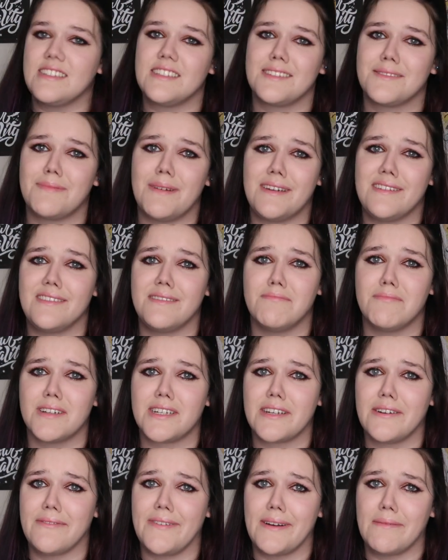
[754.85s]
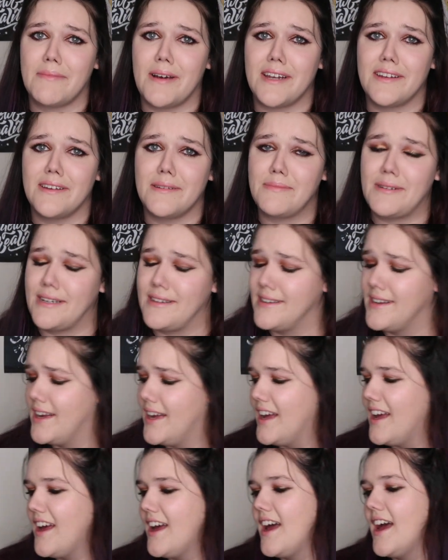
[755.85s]
It's better than bringing one bottle up here.
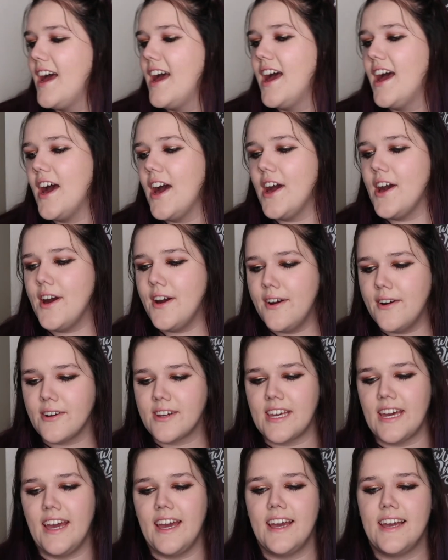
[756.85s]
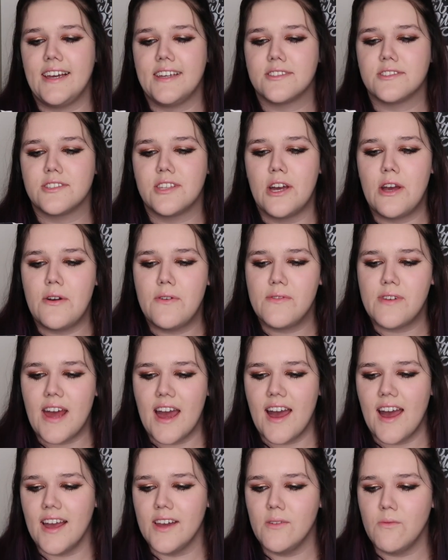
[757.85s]
Okay, so
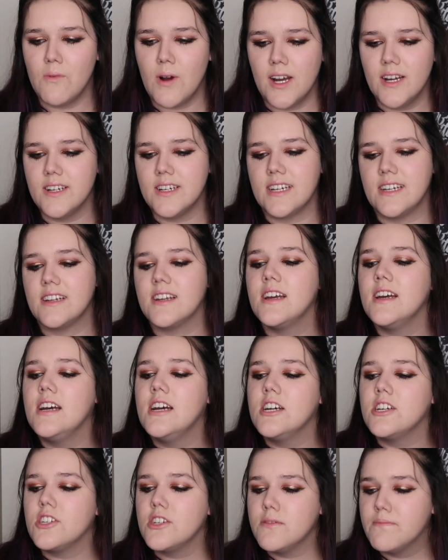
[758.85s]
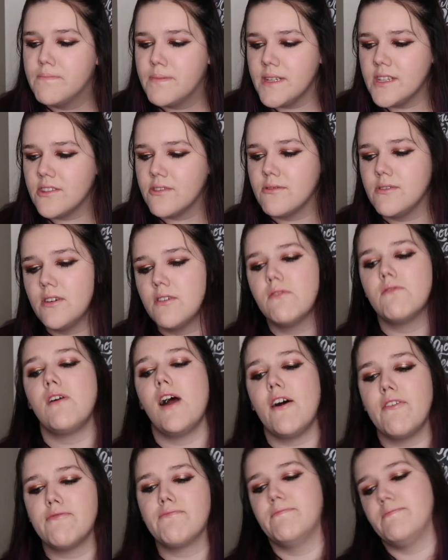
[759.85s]
9 wine. You've been through a
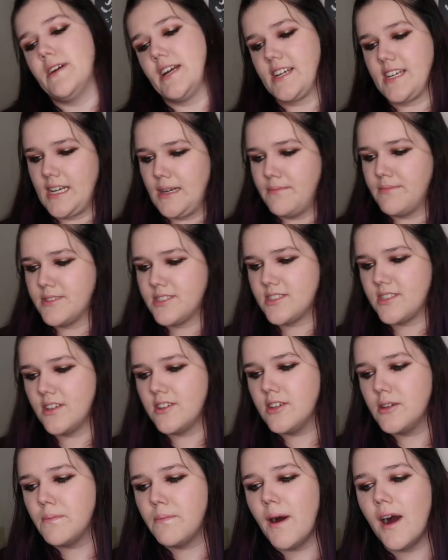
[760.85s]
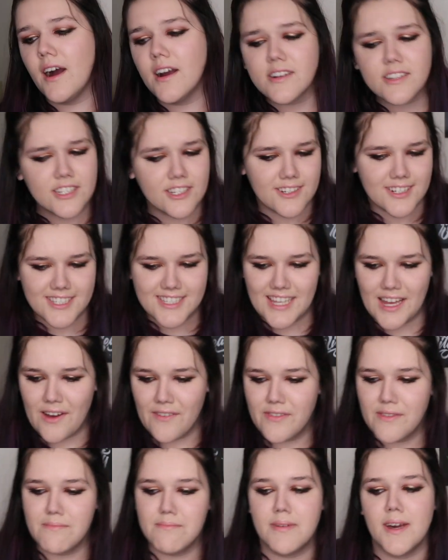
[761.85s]
rough breakup, so you park
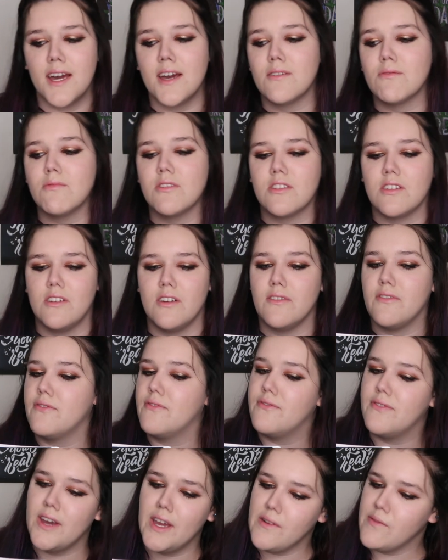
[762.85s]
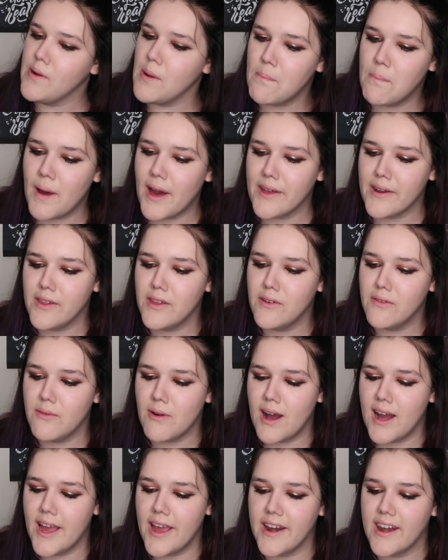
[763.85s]
yourself in bed with your favorite bottle of
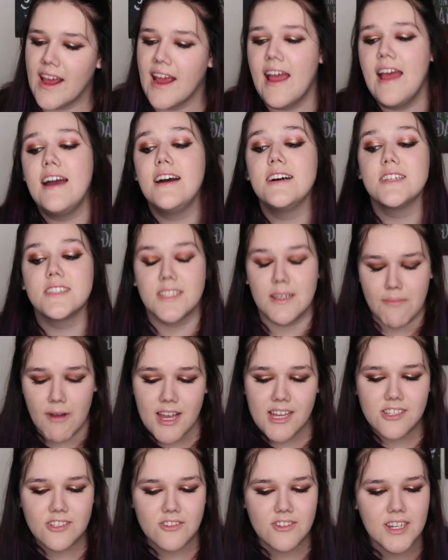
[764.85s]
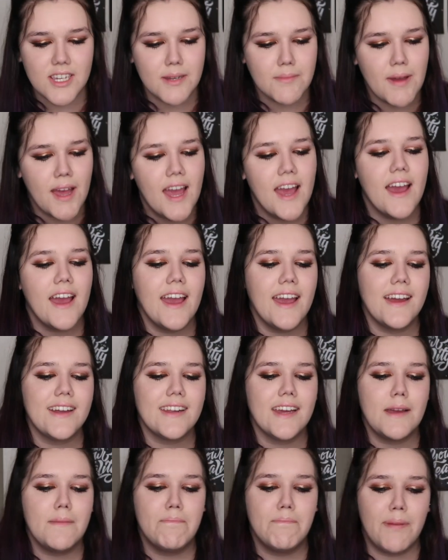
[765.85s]
wine, some ice cream, and
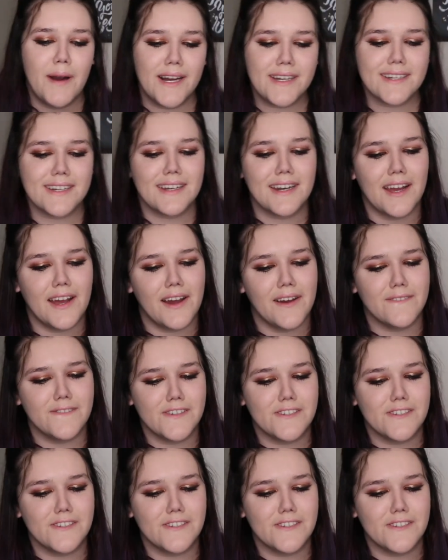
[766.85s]
a bucket